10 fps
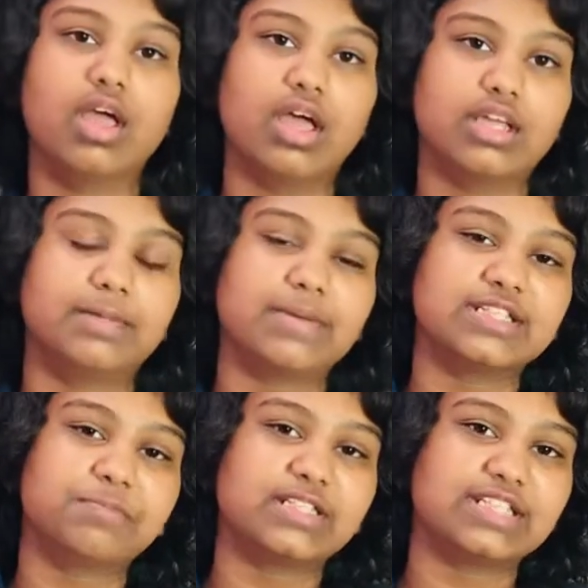The
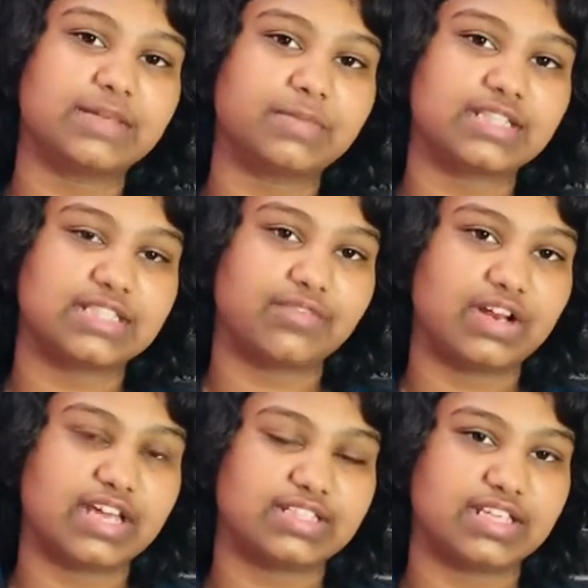Mesopotamian
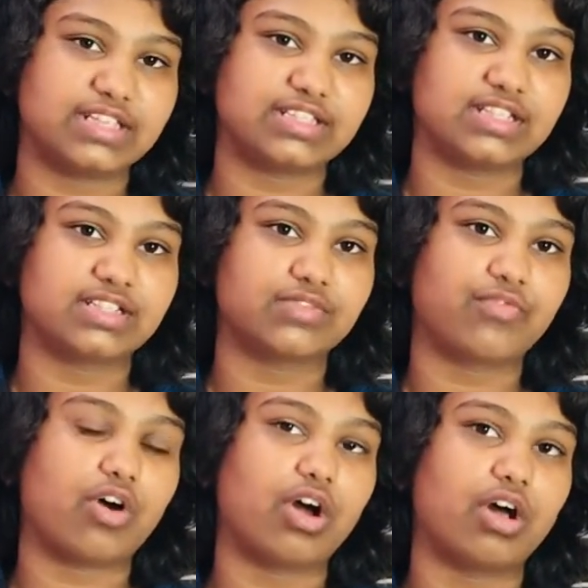civilization
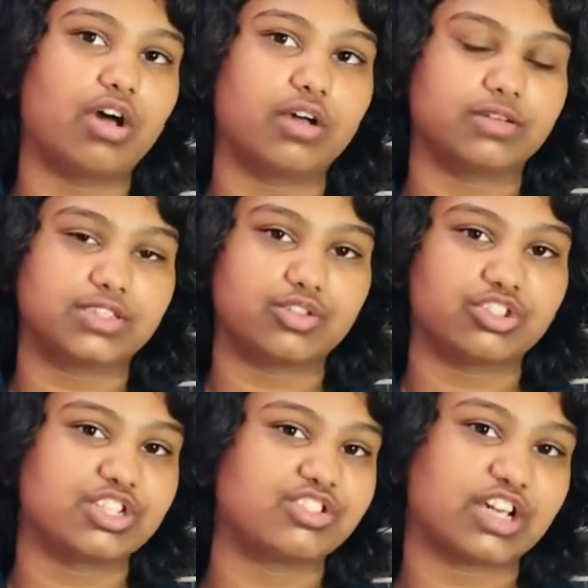
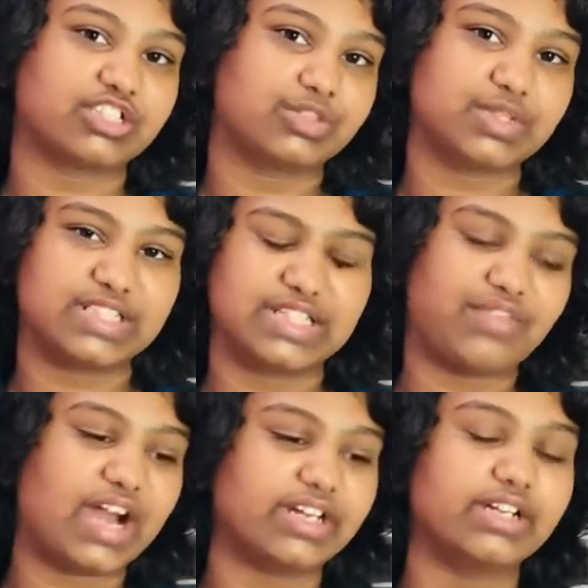social structure was
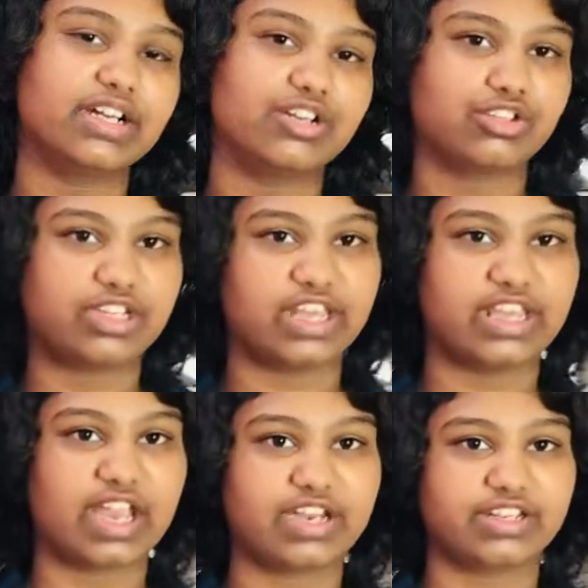divided into 3
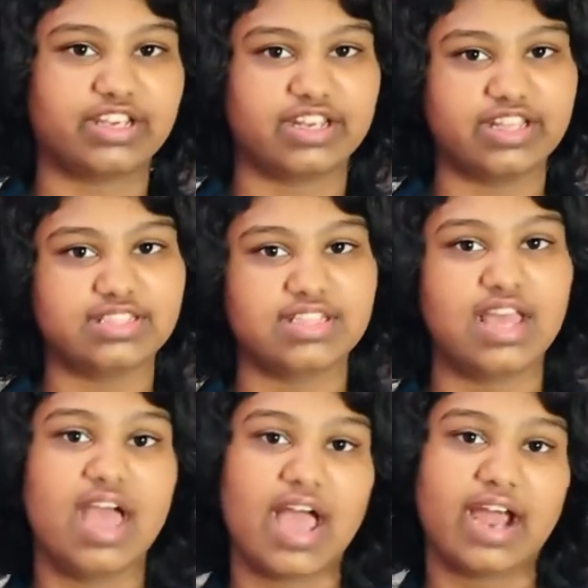categories,
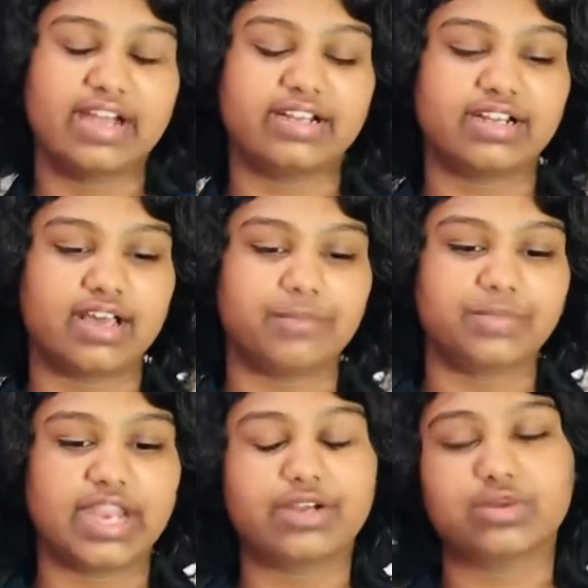and
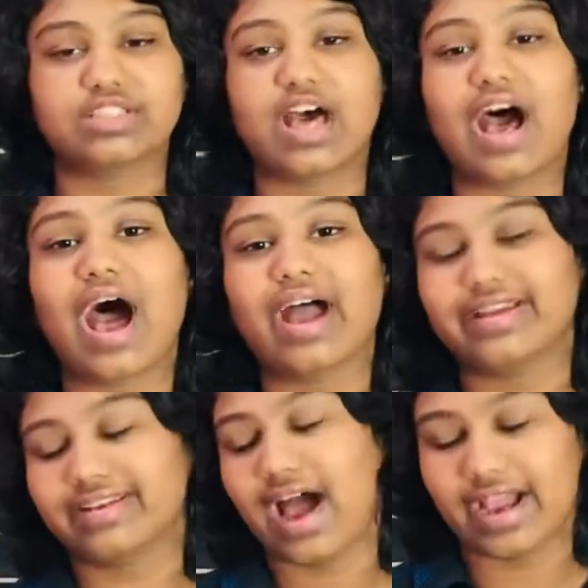it was a
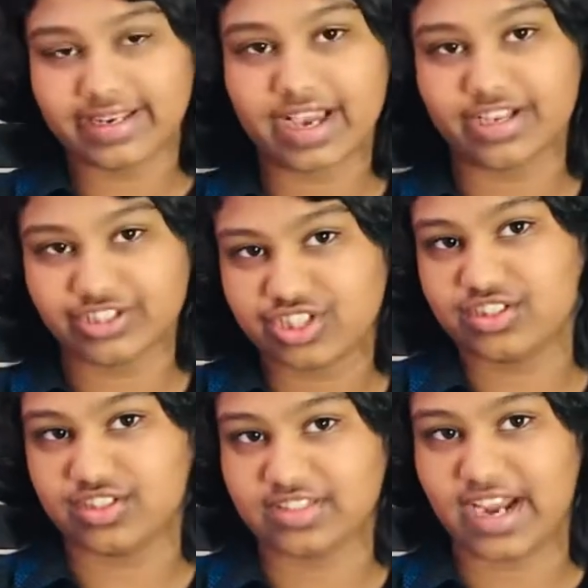hierarchical
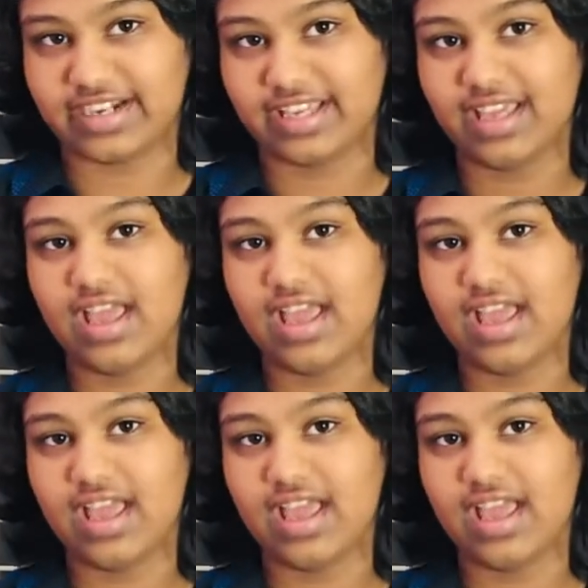society.